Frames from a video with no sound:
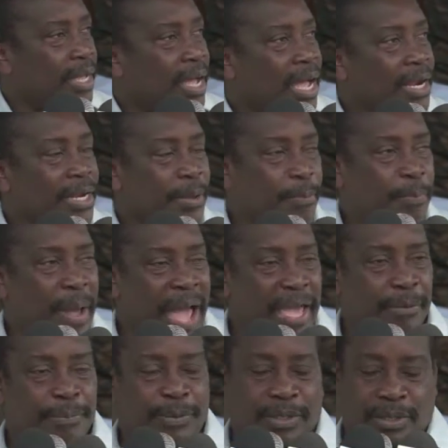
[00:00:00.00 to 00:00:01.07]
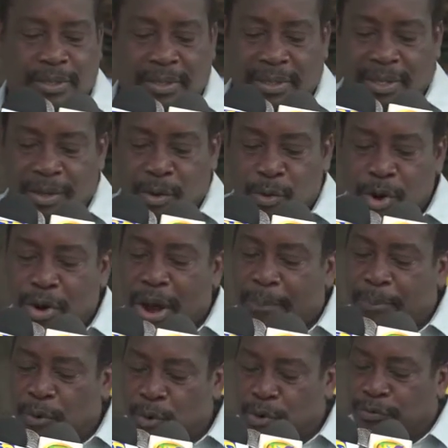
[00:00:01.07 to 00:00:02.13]
And the pipes were
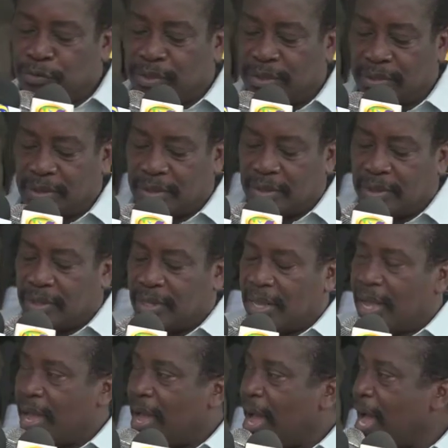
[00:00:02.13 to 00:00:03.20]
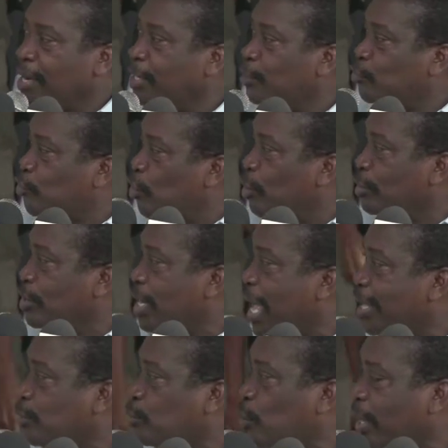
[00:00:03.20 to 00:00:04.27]
approved. And the
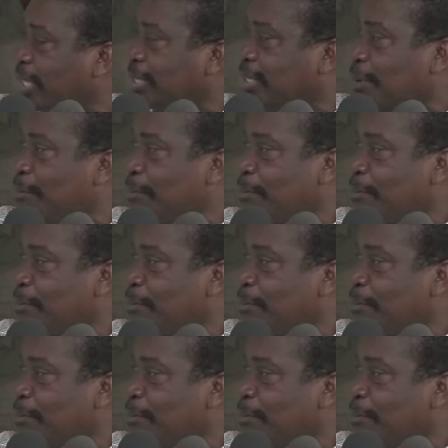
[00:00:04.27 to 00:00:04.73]
320